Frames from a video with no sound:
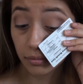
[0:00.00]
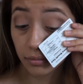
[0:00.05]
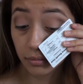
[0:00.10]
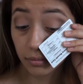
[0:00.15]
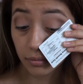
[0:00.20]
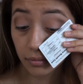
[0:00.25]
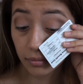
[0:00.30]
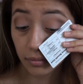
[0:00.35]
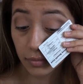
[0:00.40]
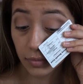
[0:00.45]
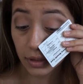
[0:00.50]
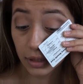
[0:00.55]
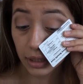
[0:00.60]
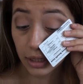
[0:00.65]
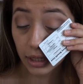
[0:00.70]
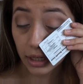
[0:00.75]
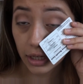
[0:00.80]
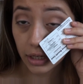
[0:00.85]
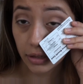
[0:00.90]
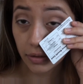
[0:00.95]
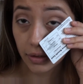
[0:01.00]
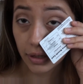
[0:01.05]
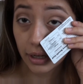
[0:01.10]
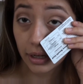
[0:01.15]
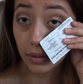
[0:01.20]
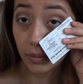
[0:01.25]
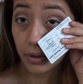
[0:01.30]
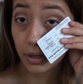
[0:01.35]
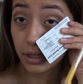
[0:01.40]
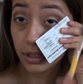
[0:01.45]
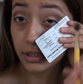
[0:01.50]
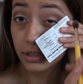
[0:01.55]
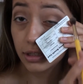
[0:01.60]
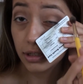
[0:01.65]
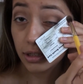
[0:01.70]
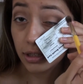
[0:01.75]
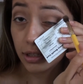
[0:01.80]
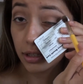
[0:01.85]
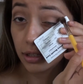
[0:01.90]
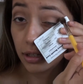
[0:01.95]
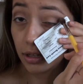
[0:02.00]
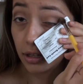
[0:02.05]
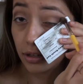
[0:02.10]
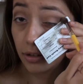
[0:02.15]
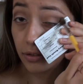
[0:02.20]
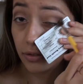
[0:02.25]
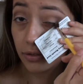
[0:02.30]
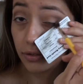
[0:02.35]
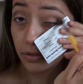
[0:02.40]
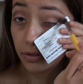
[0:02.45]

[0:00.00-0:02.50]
And you kind of want to start it off